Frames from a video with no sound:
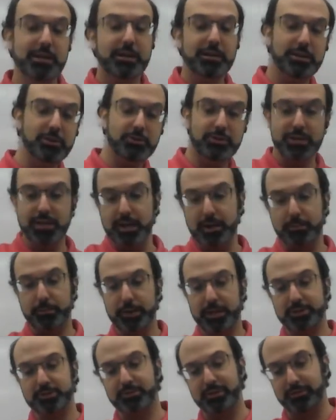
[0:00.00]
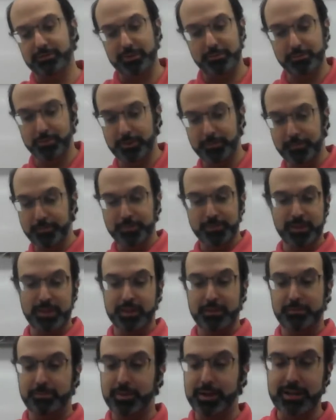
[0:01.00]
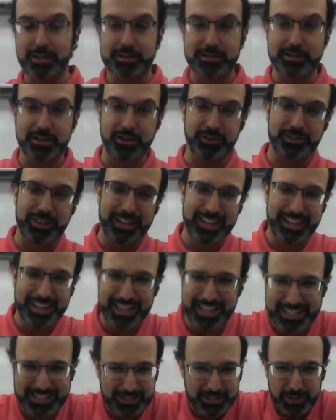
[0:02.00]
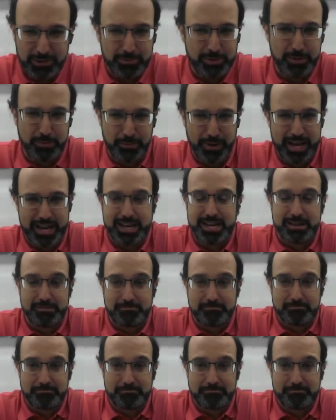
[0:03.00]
you could get a picture of it, but by itself, that's going to be a pain.